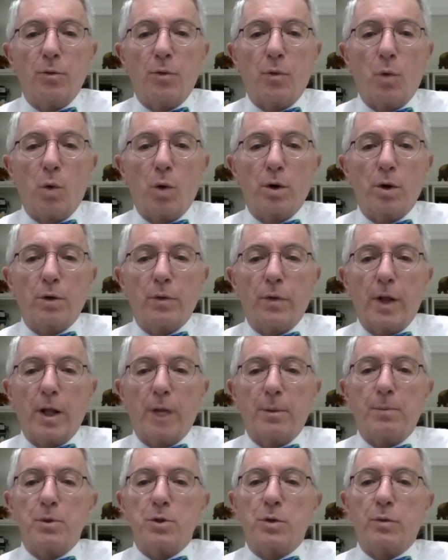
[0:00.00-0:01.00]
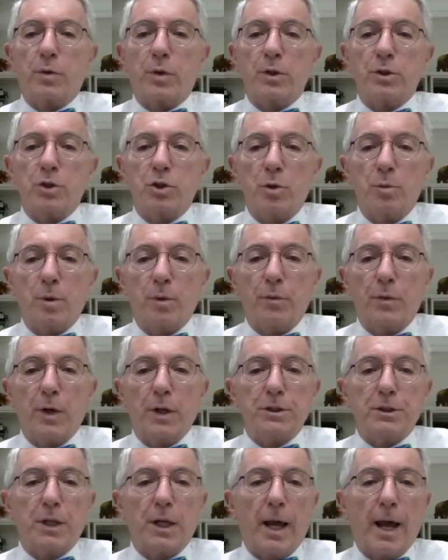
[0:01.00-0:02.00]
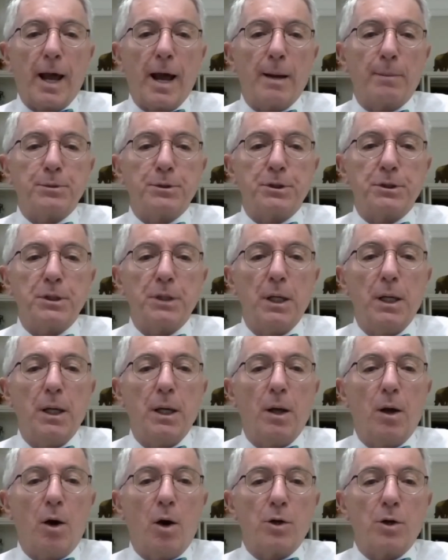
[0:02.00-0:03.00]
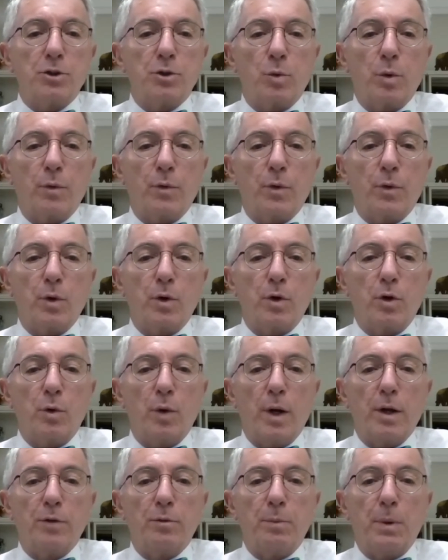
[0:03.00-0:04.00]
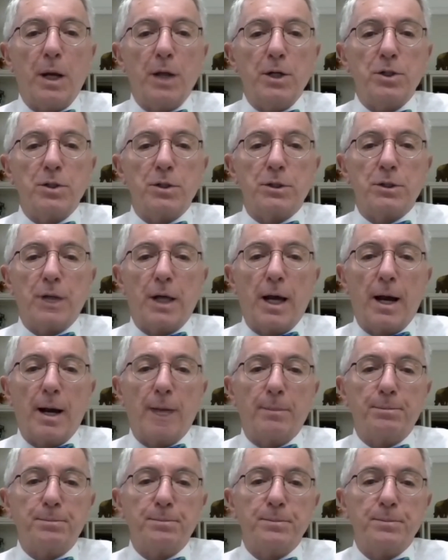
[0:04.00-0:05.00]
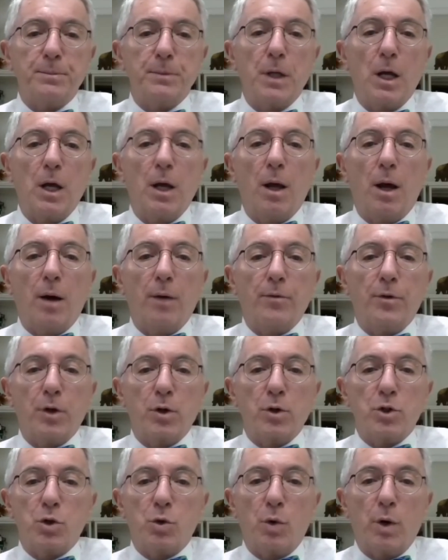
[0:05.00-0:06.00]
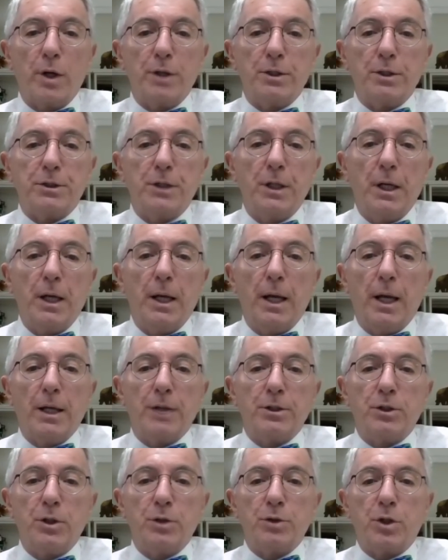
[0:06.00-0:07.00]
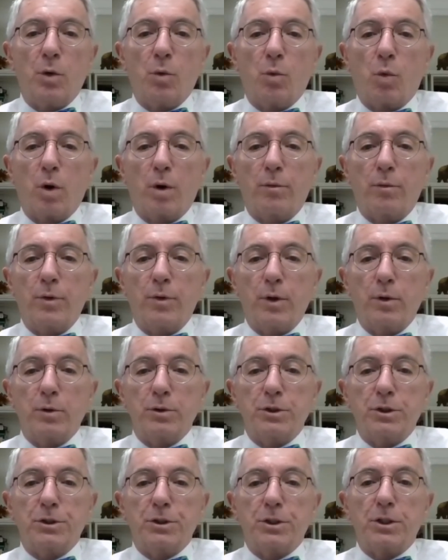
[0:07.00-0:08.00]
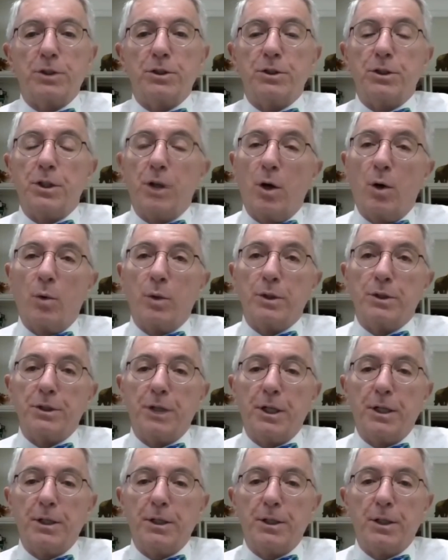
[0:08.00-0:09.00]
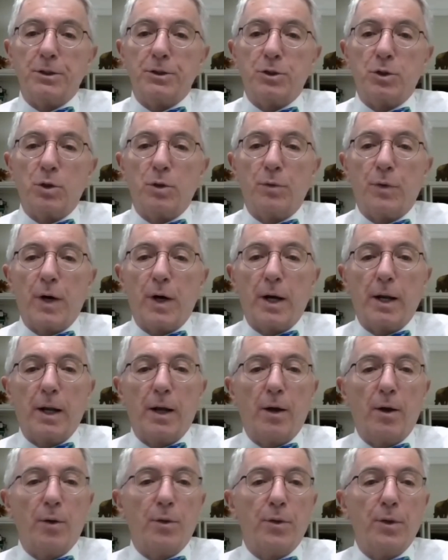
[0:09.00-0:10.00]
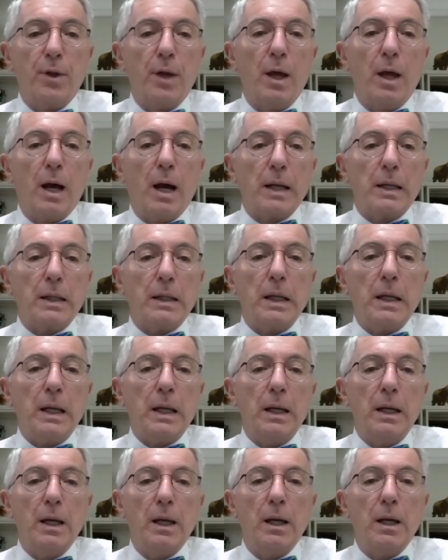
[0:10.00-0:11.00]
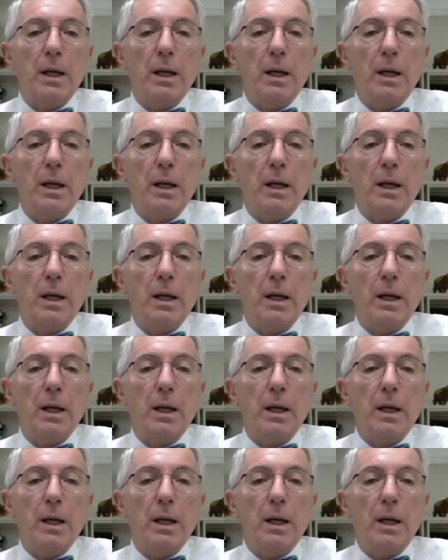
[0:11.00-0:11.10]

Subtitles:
for developers of consumer-facing apps, also referred to as Patients app, of their choice as used in workflows such as the ONC Certified Health IT,